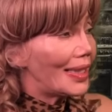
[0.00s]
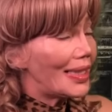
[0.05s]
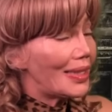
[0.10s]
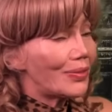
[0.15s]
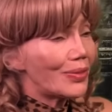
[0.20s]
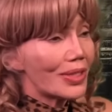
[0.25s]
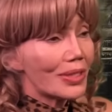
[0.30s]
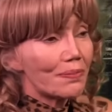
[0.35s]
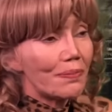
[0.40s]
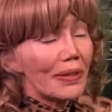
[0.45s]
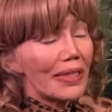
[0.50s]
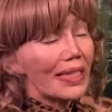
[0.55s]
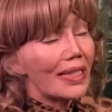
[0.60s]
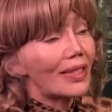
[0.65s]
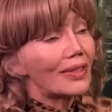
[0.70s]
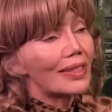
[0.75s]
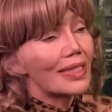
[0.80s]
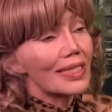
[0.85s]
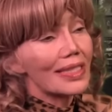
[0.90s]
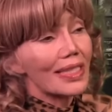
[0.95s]
He was spitting
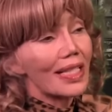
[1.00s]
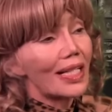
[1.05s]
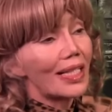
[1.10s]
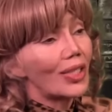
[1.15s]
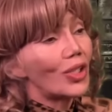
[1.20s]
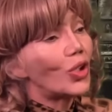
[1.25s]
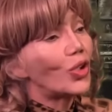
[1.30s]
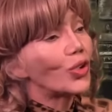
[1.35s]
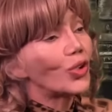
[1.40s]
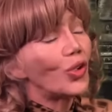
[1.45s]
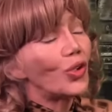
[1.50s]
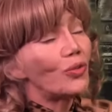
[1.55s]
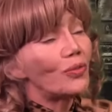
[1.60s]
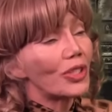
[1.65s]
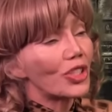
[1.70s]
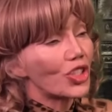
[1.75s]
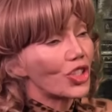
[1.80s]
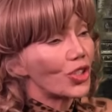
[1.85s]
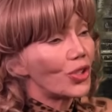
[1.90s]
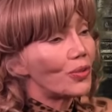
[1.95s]
on this guy called
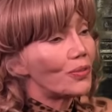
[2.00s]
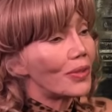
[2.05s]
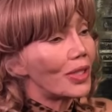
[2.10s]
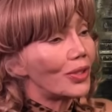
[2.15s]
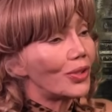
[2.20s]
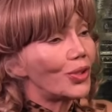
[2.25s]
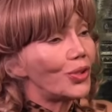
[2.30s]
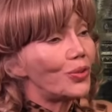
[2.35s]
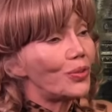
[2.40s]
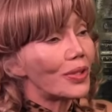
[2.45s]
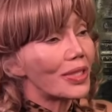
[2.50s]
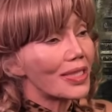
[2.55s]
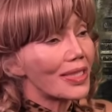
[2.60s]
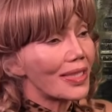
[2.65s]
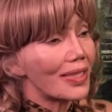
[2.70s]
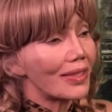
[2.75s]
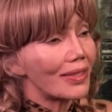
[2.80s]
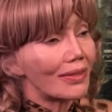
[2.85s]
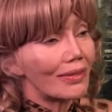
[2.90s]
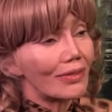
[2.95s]
Homer Shoma, who was
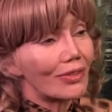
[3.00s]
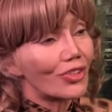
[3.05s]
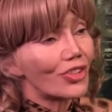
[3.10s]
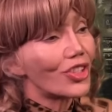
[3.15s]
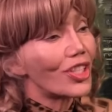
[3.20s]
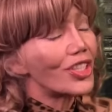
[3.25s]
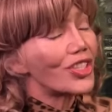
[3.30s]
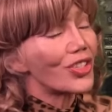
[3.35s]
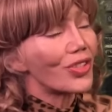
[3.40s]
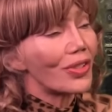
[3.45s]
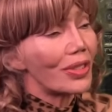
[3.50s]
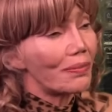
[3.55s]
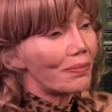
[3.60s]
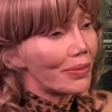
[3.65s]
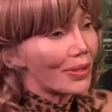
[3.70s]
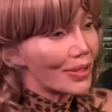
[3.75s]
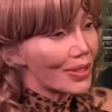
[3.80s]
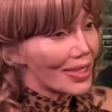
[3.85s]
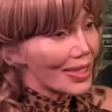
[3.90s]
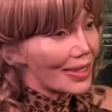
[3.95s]
the treasury
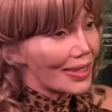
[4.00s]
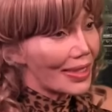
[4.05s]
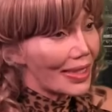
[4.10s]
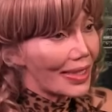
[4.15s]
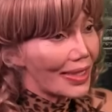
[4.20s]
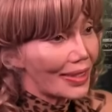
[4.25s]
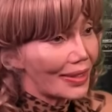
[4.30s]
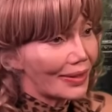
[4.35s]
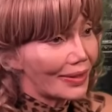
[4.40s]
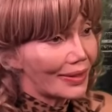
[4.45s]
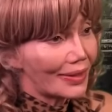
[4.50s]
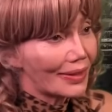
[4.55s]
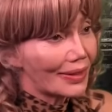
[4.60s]
person there.